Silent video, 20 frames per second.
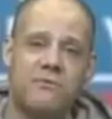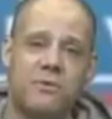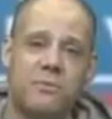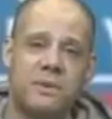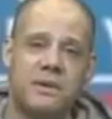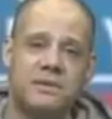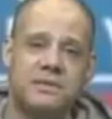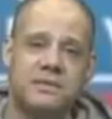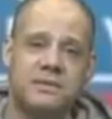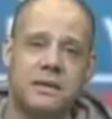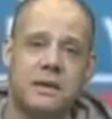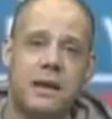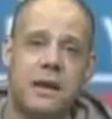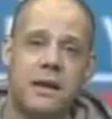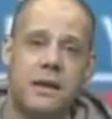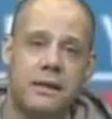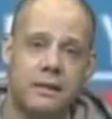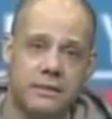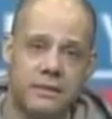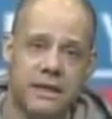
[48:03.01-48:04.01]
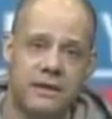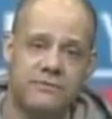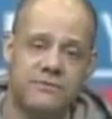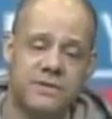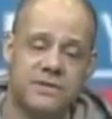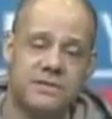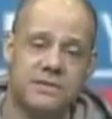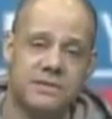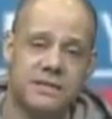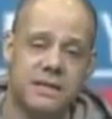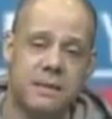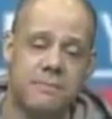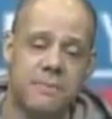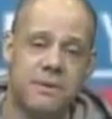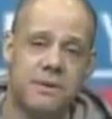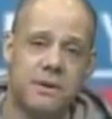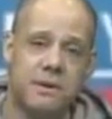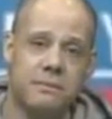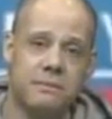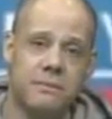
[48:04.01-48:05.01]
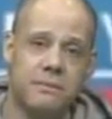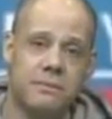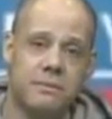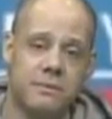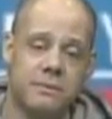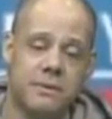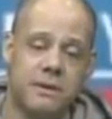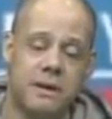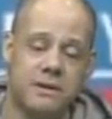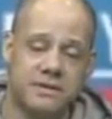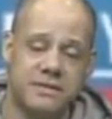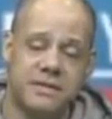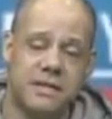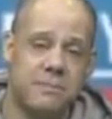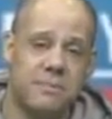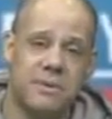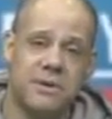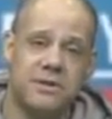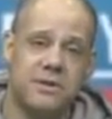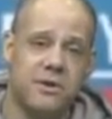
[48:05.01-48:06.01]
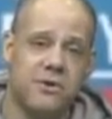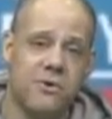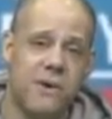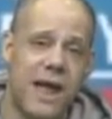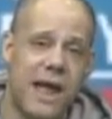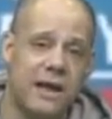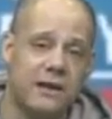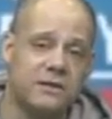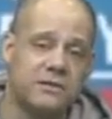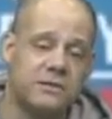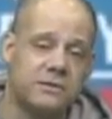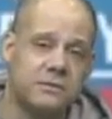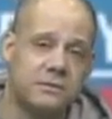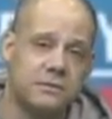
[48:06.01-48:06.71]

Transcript: be left to slip under the cracks.